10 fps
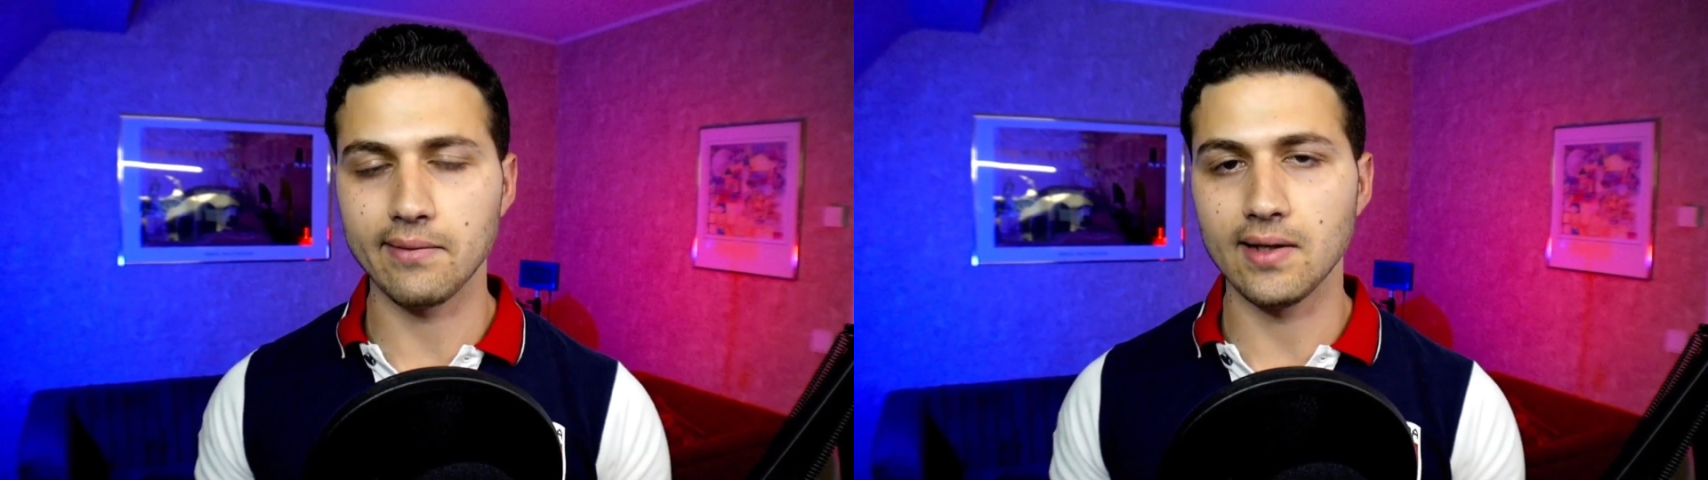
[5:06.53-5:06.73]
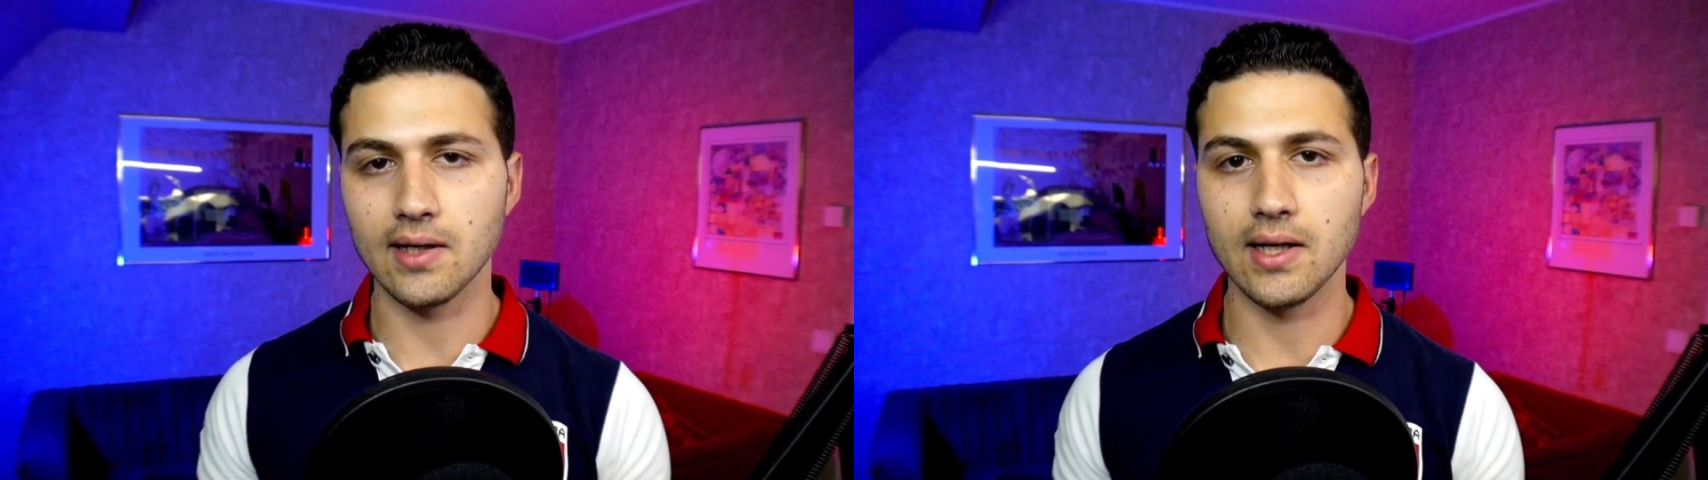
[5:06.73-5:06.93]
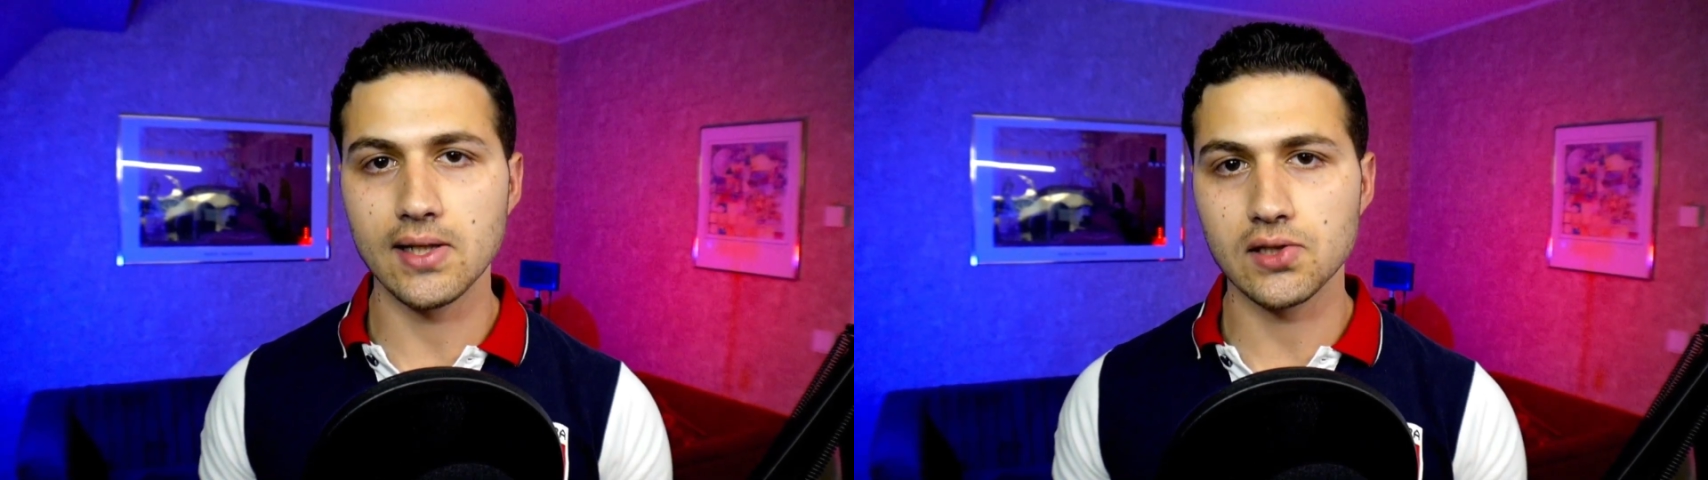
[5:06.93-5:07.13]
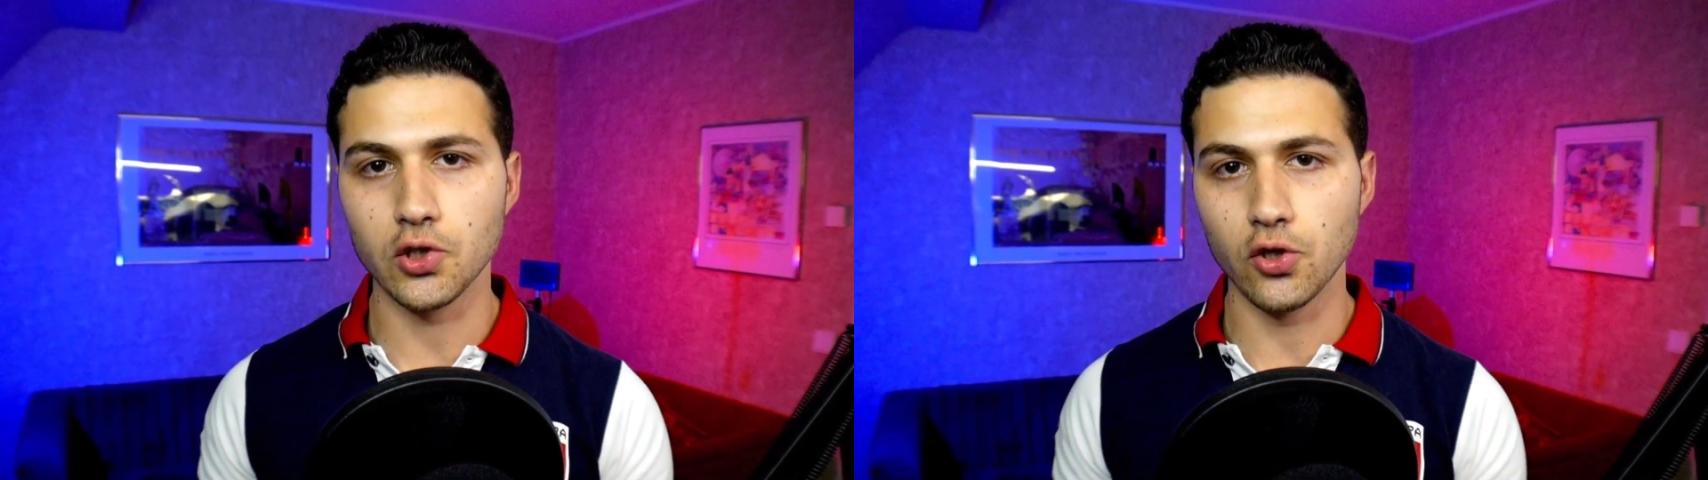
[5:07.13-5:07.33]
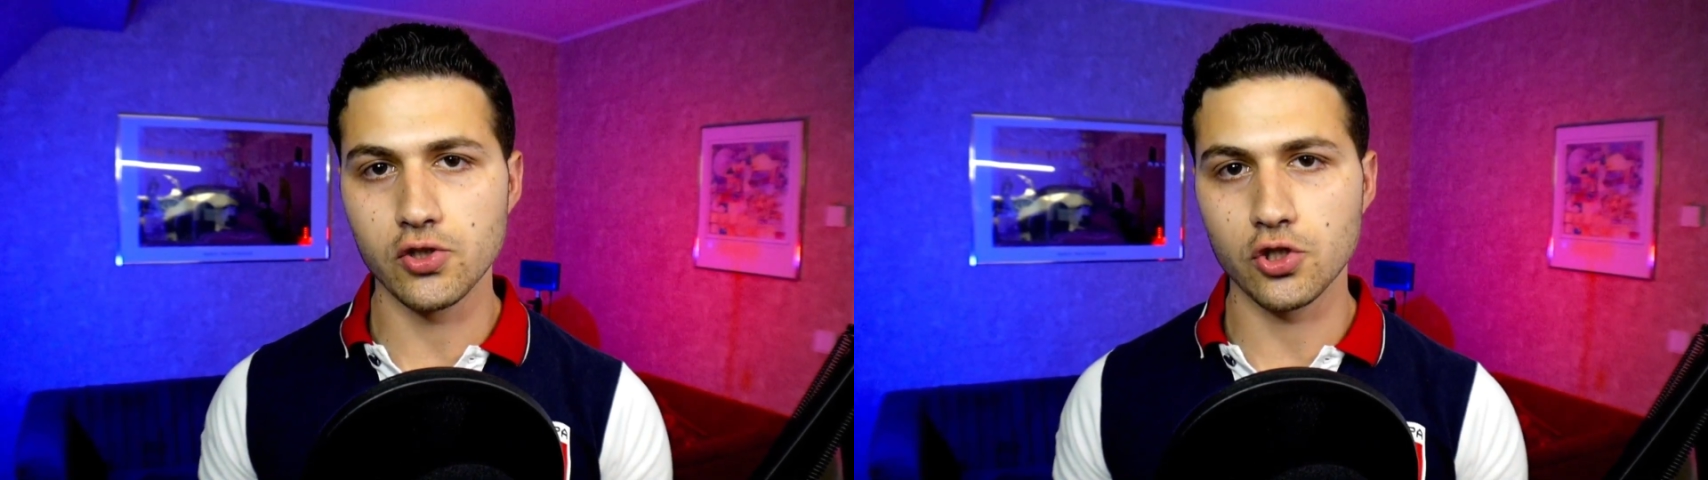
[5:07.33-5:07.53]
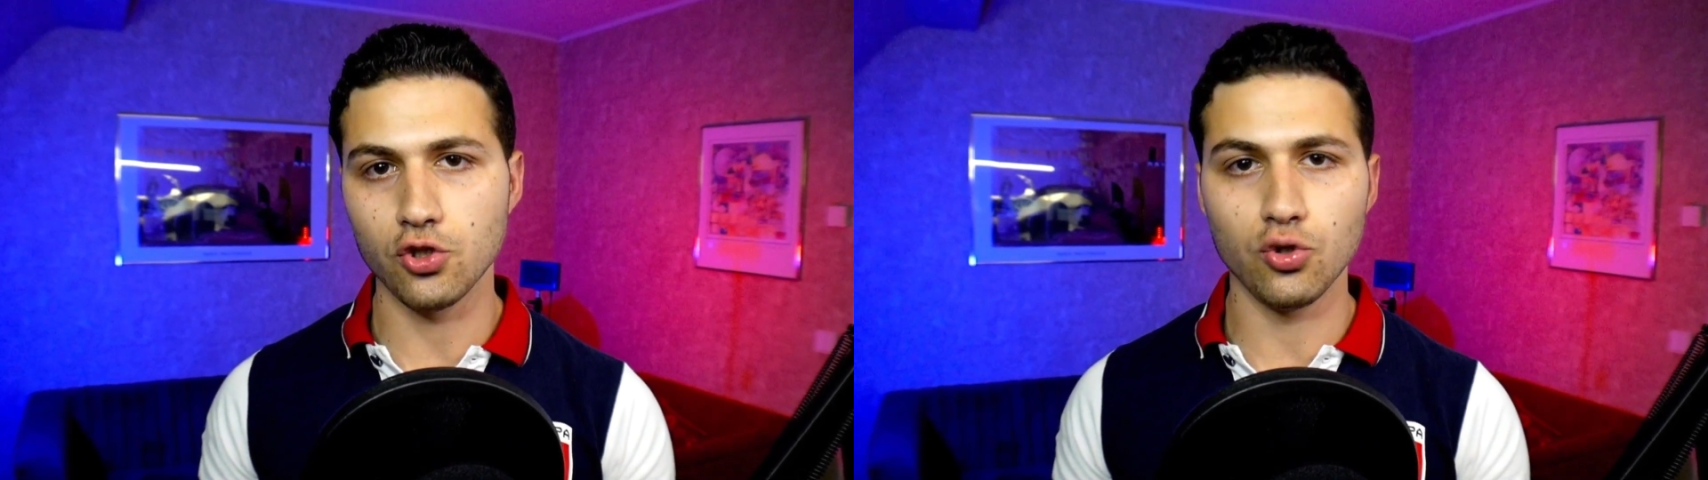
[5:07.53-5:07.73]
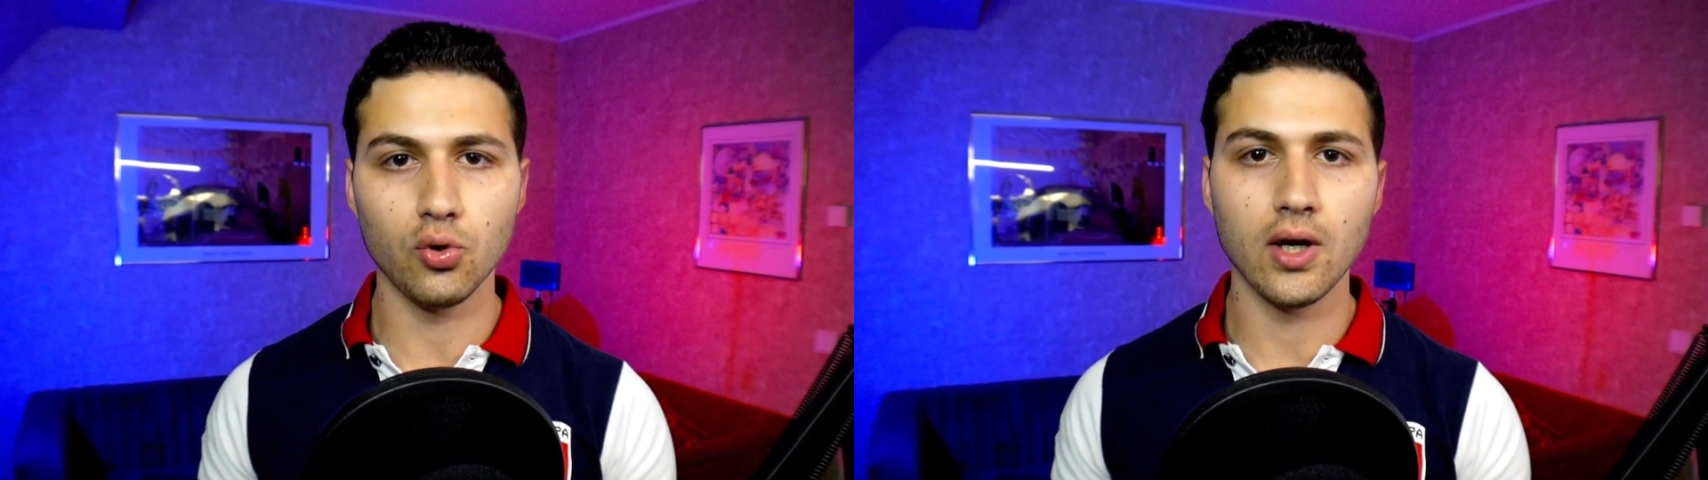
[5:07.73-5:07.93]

techniques used to